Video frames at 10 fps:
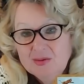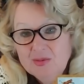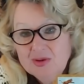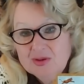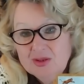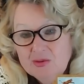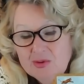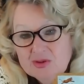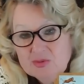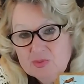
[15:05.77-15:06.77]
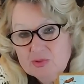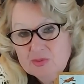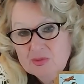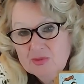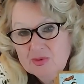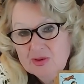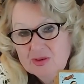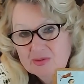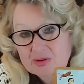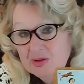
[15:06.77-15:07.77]
well, he was
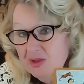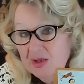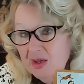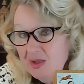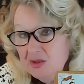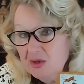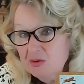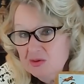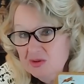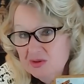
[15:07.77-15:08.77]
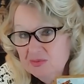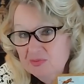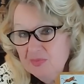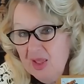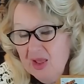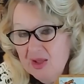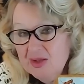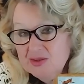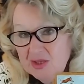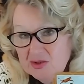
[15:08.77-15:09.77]
he had a good
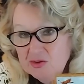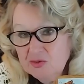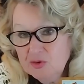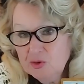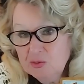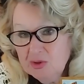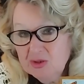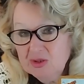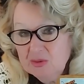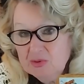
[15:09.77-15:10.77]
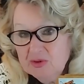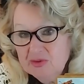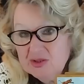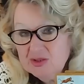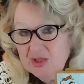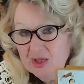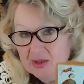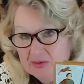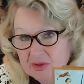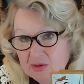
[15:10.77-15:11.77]
sense of humor in the previous
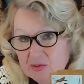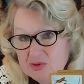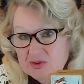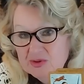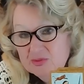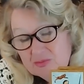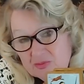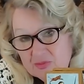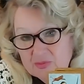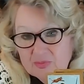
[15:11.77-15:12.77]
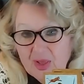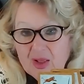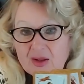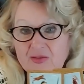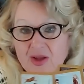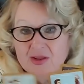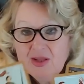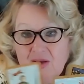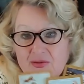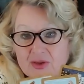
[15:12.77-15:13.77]
life. He was fun
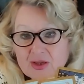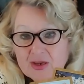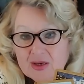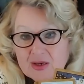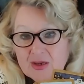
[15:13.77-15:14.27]
loving,